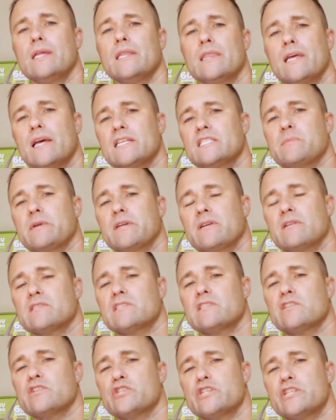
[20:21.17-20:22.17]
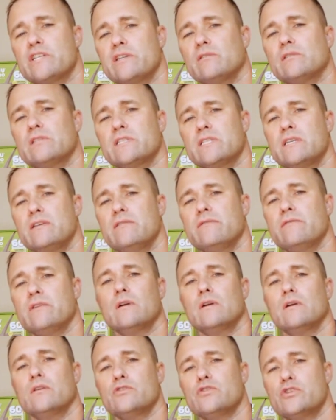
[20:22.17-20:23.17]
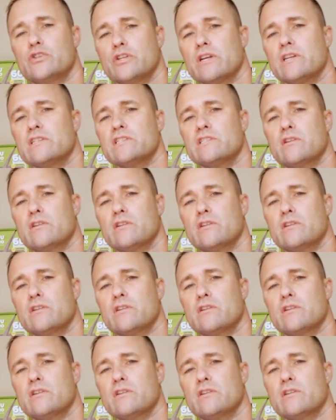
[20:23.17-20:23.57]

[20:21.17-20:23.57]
that's because the Shield TV just